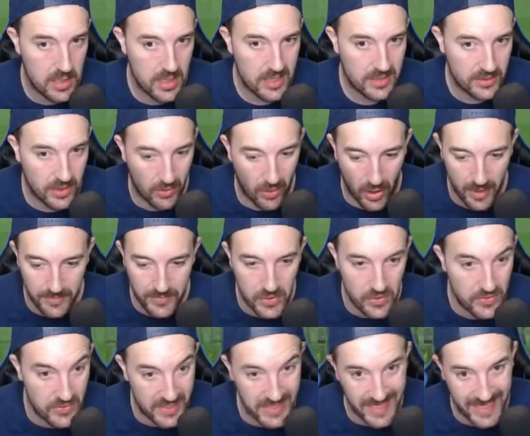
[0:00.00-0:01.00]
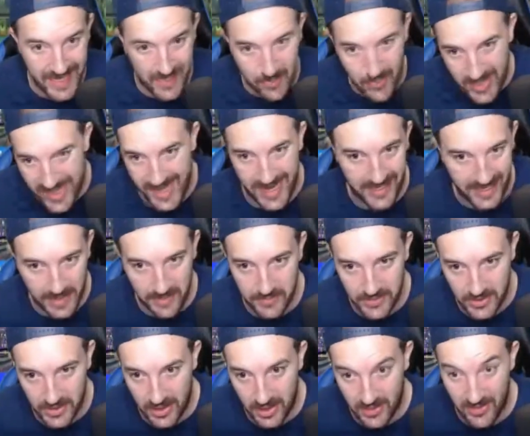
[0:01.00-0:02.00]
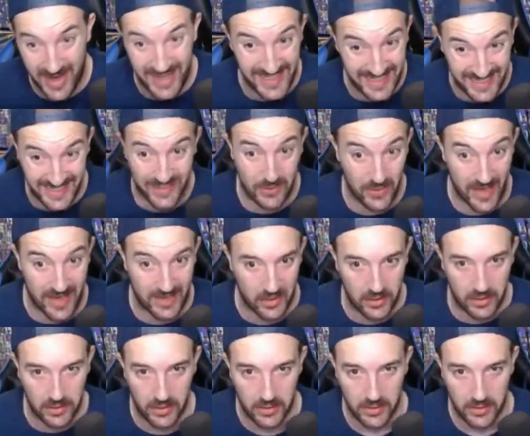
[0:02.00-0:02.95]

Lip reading: So I'm using him without a chem style, and he's still that good.